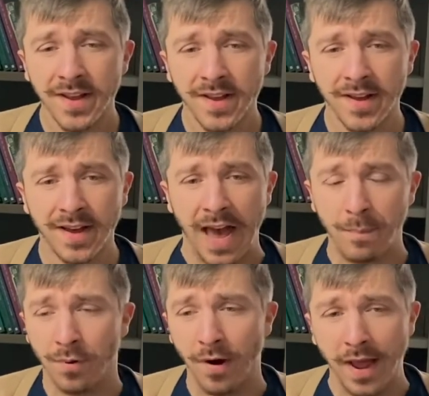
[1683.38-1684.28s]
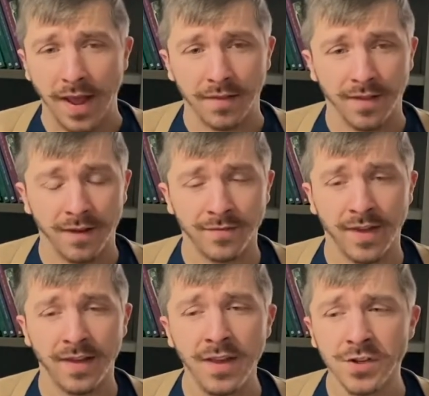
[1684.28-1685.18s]
I pray
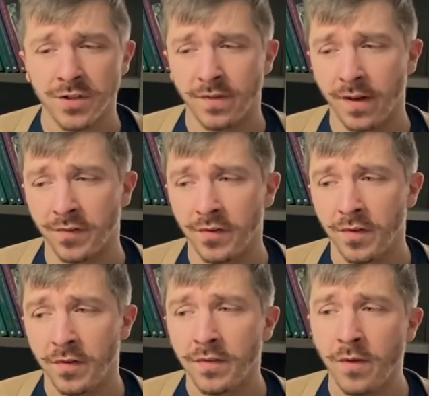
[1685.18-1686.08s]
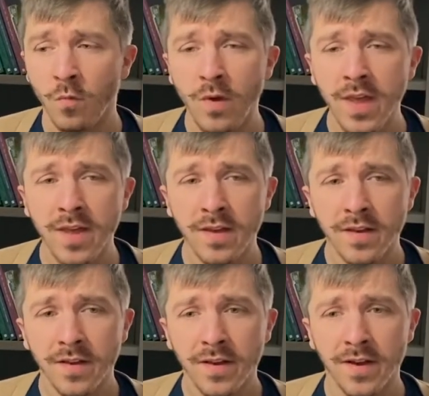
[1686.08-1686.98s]
that each of us, that we
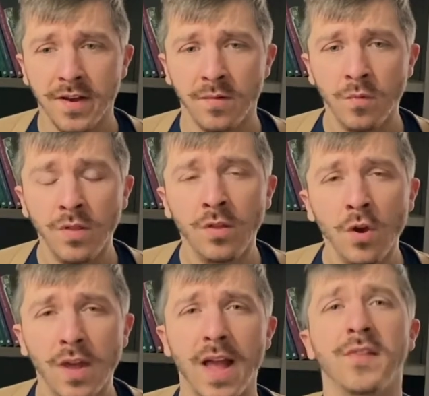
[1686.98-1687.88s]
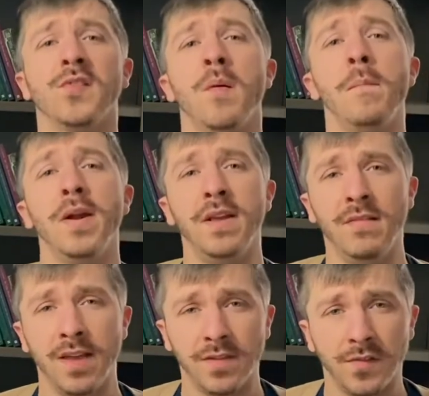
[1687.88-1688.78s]
would look at somebody
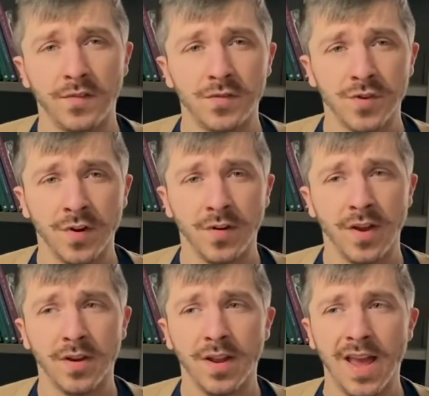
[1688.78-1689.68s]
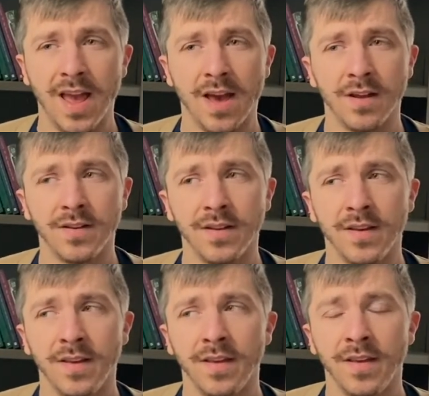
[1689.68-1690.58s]
like the centurion and
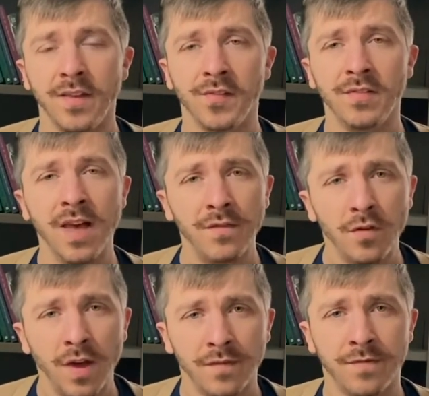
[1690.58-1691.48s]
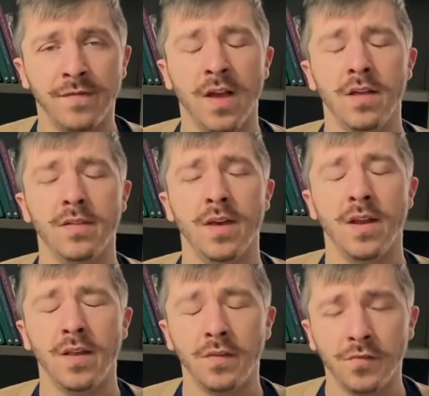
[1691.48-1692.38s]
his level of faith
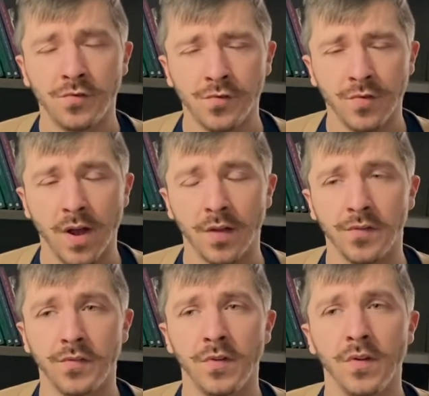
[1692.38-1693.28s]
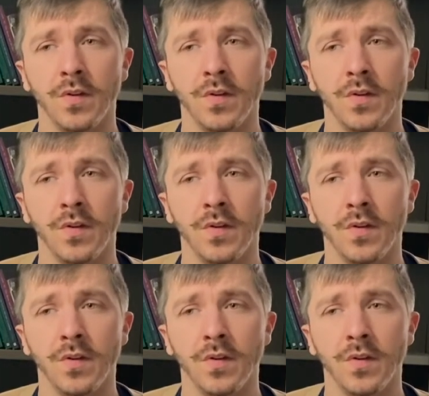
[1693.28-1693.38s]
and his trust